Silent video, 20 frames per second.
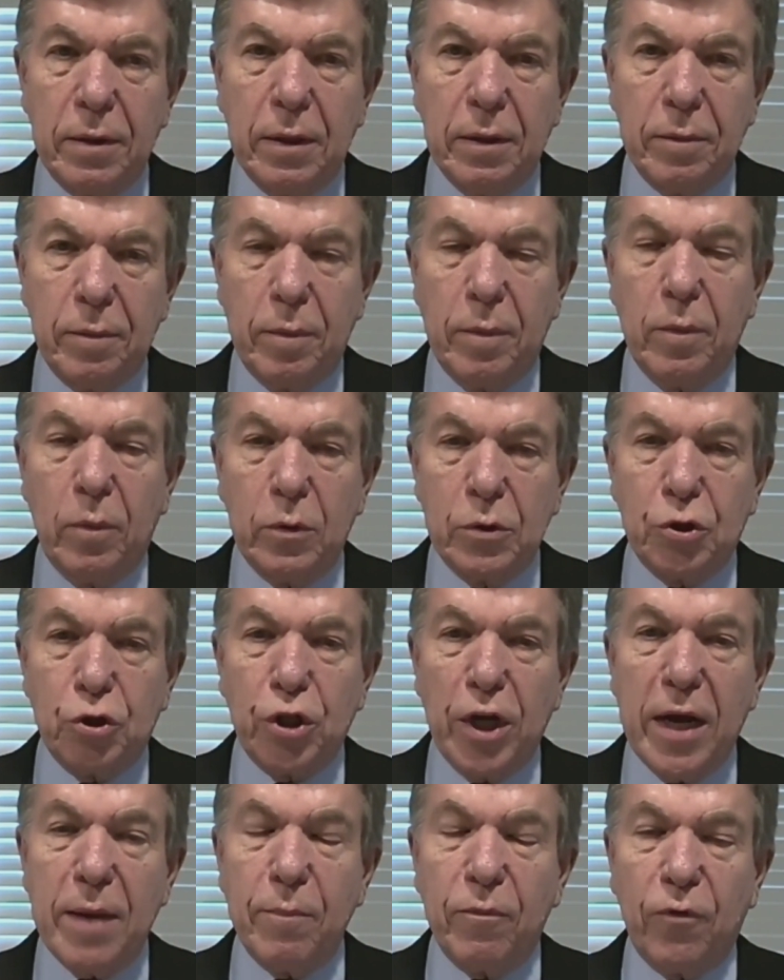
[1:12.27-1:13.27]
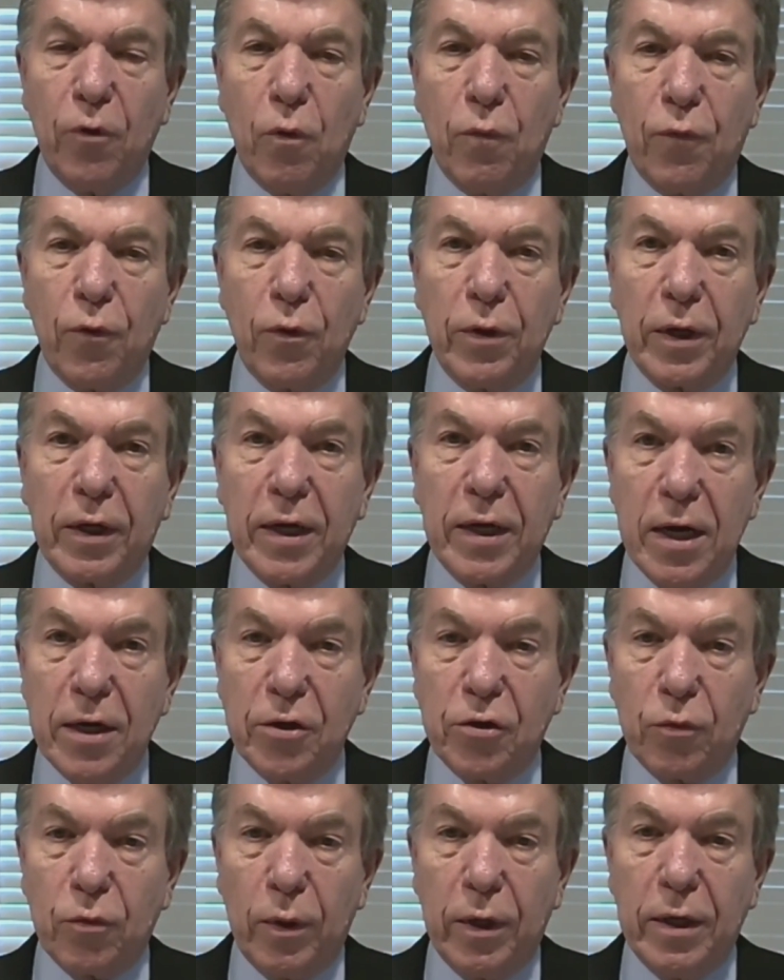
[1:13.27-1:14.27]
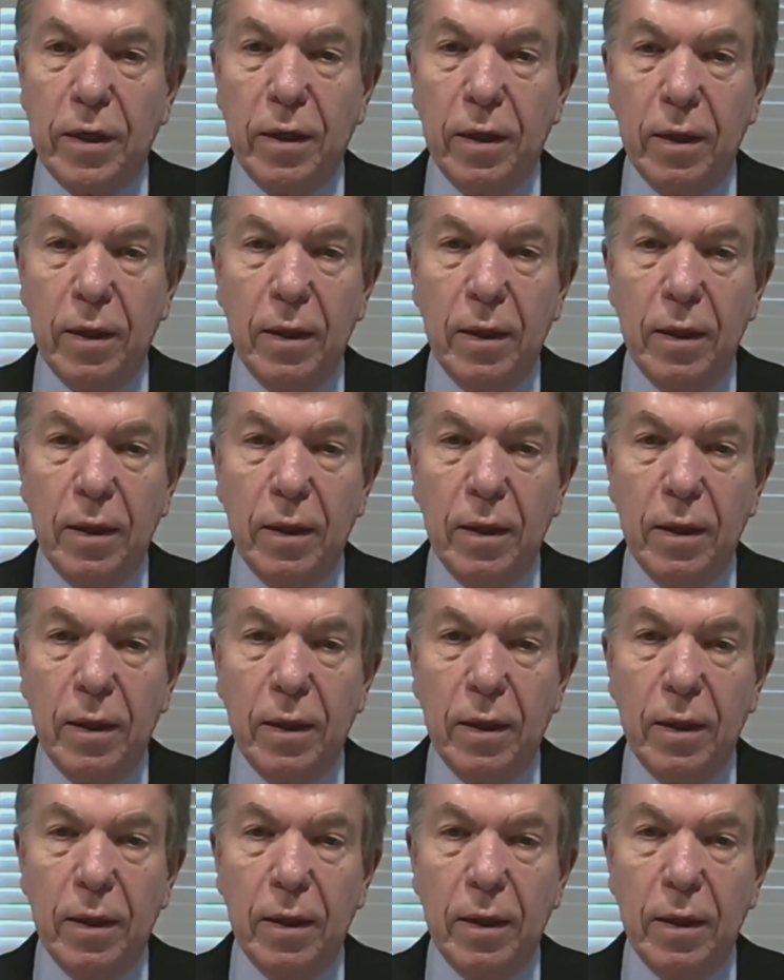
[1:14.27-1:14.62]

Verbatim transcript: and was shameful for the country